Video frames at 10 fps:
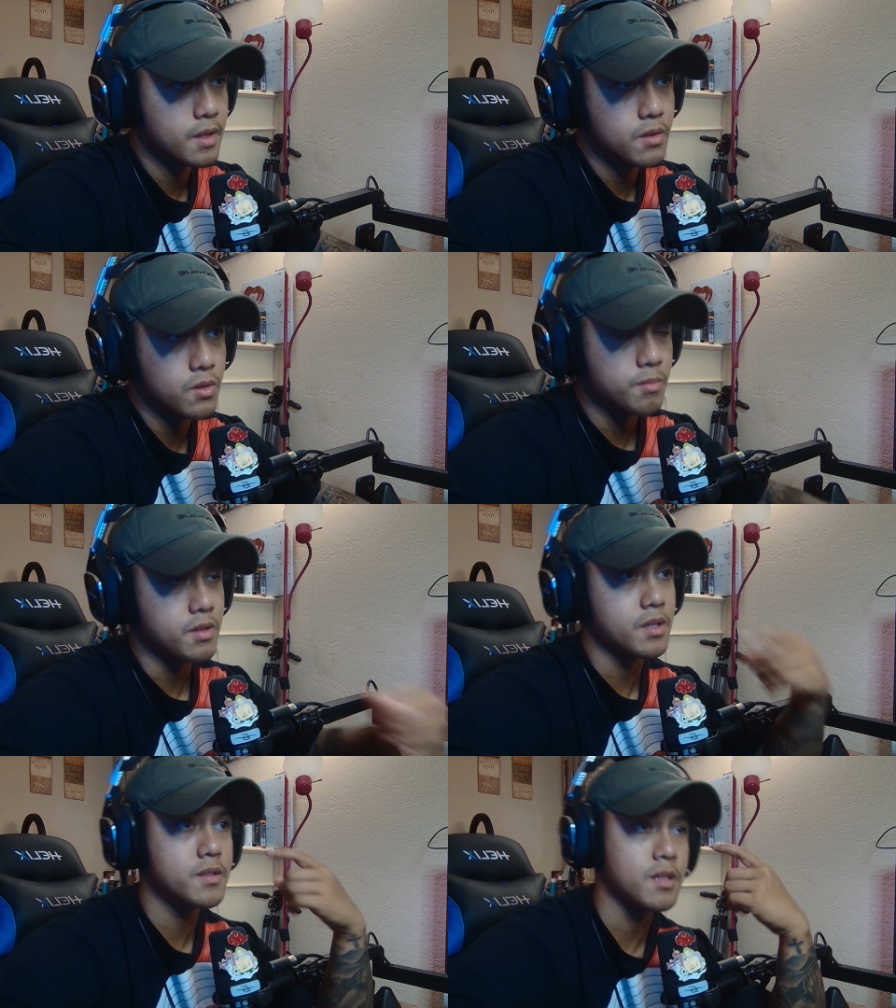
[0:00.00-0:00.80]

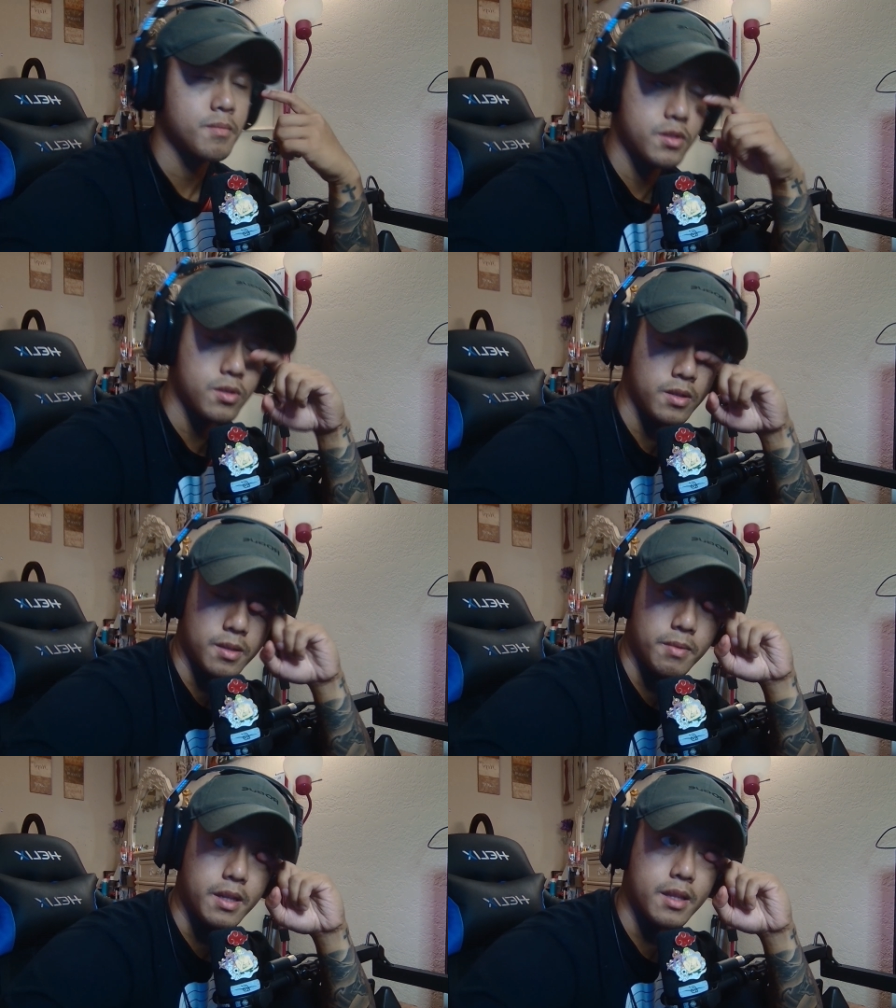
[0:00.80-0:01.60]
Normally it's gonna be showing
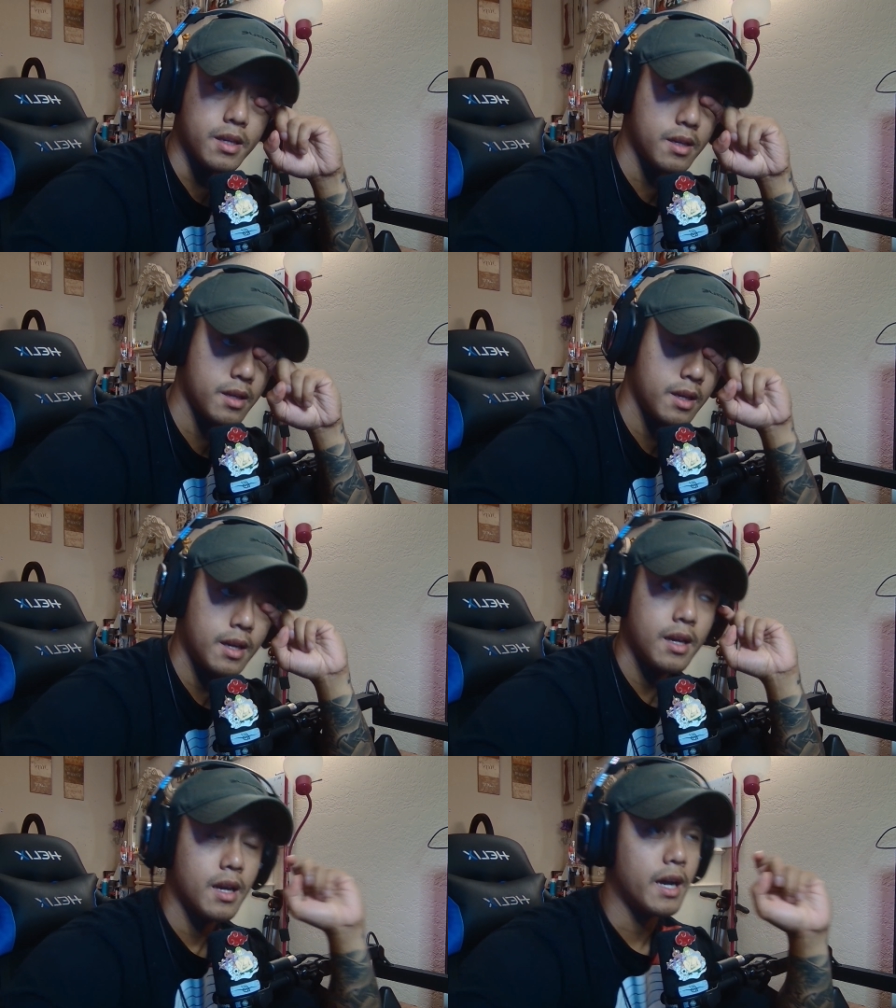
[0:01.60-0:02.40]
up like that.
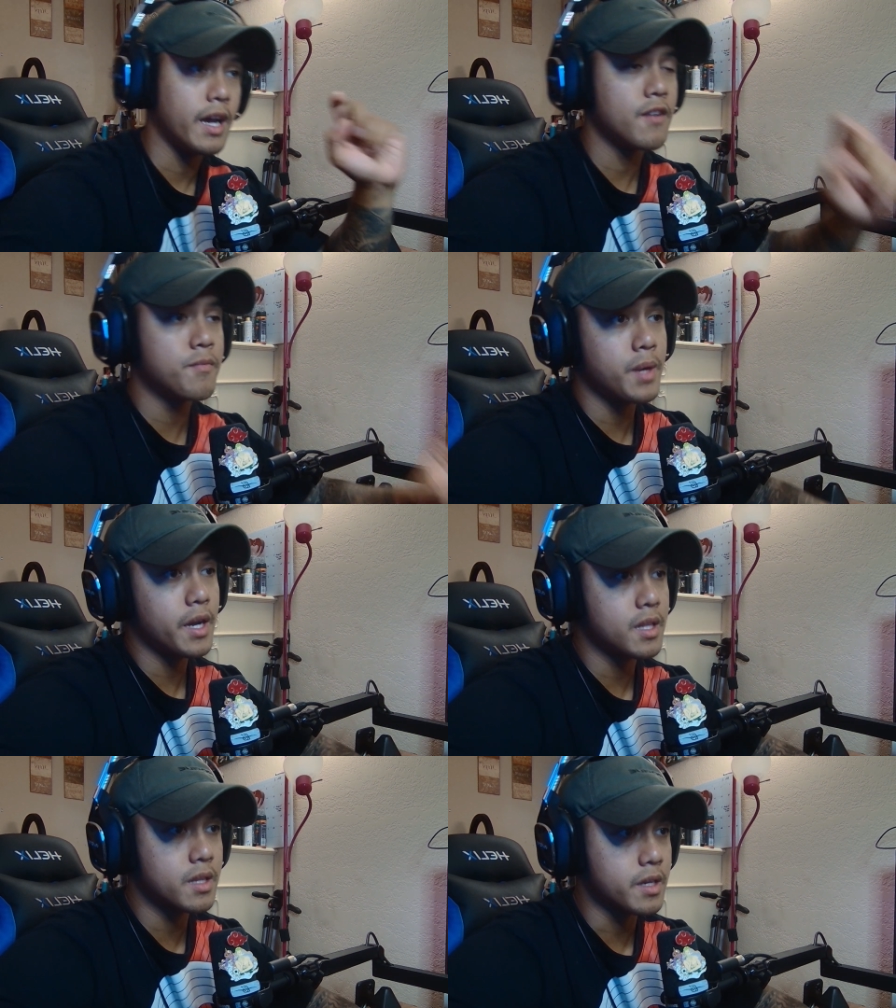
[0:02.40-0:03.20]
I have
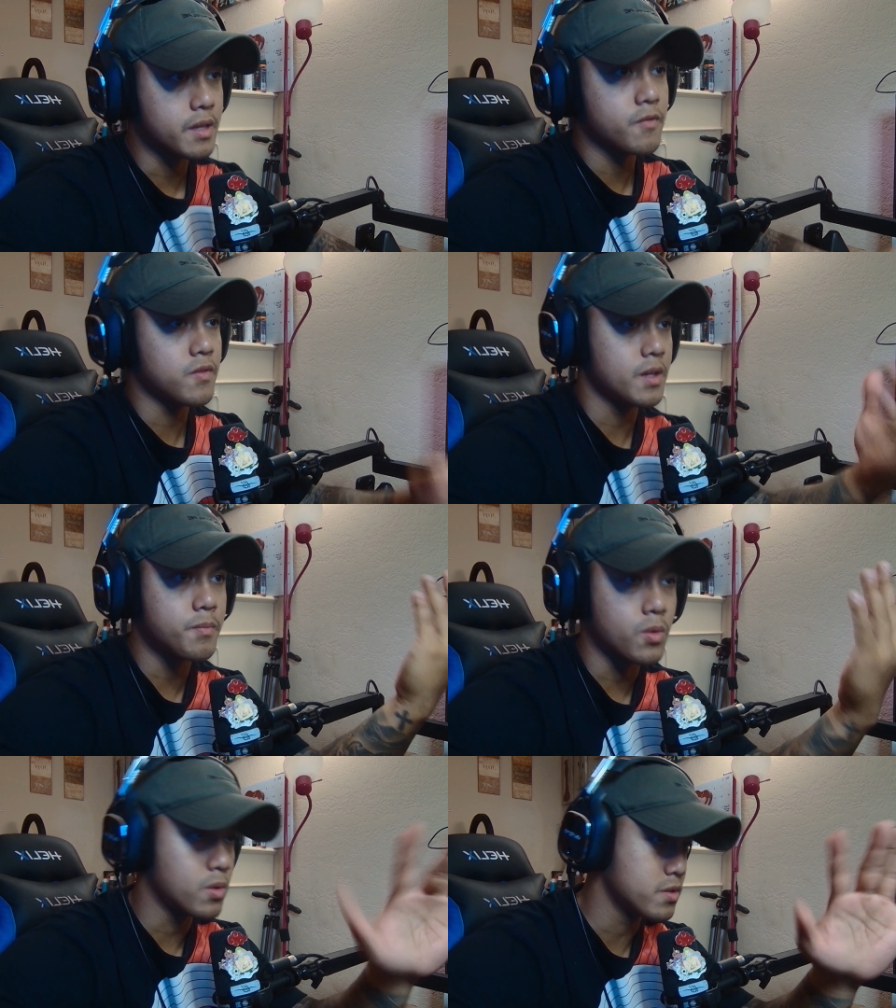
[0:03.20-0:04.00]
mine like flip
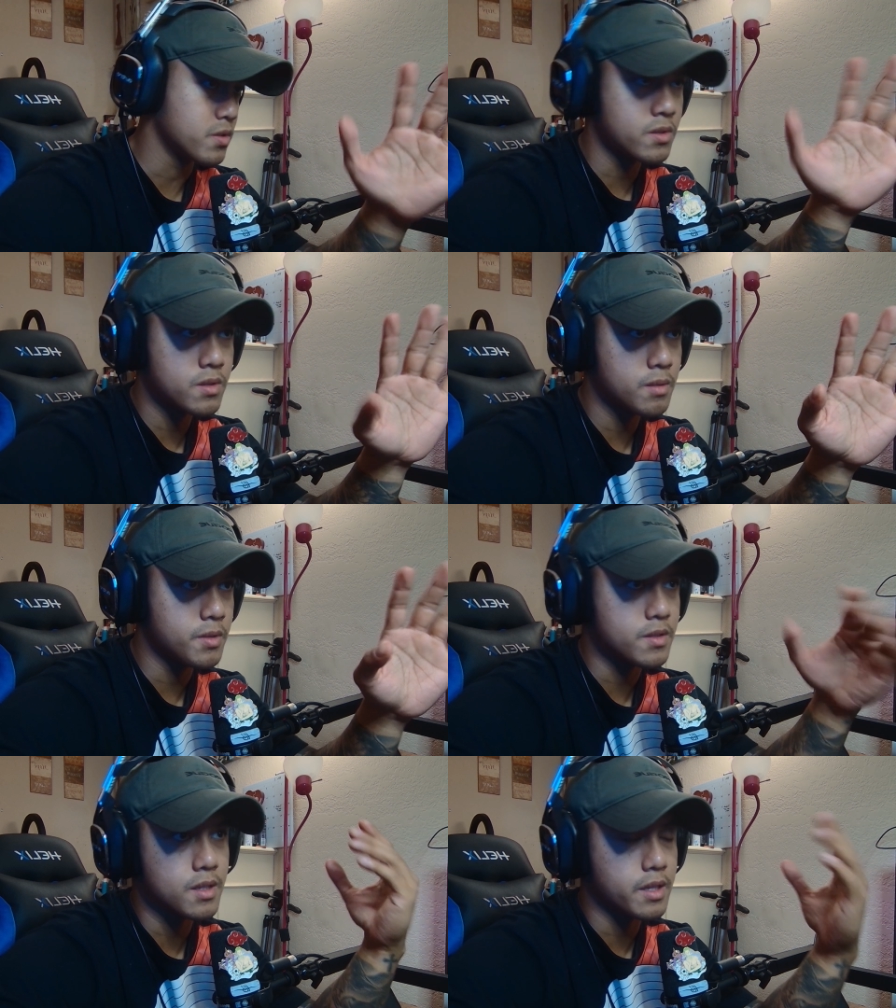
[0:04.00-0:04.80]
horizontally
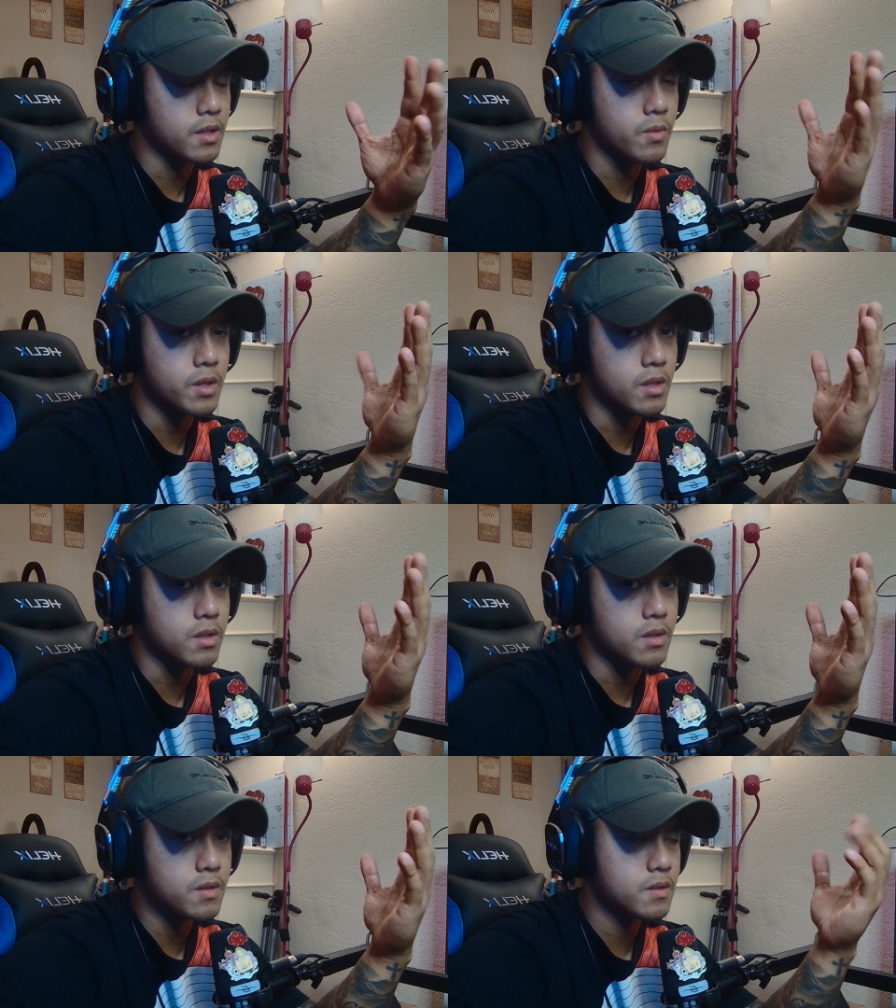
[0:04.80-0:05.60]
because I like the way it
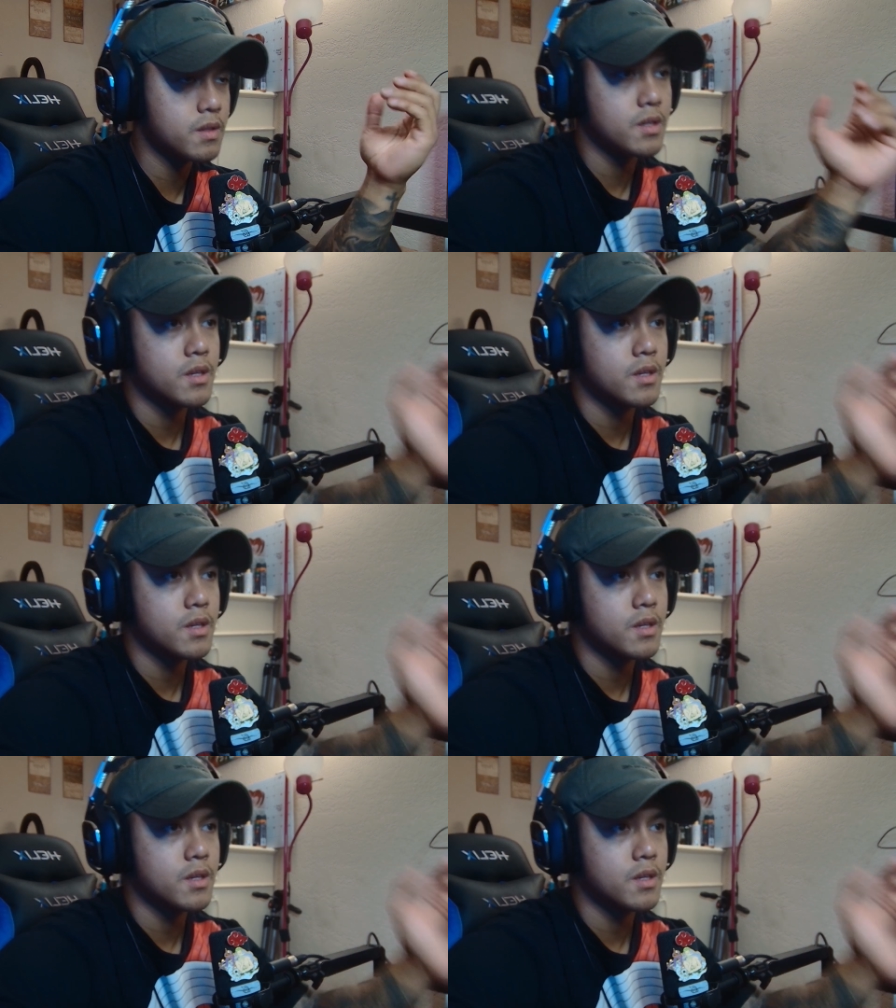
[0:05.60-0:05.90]
looks.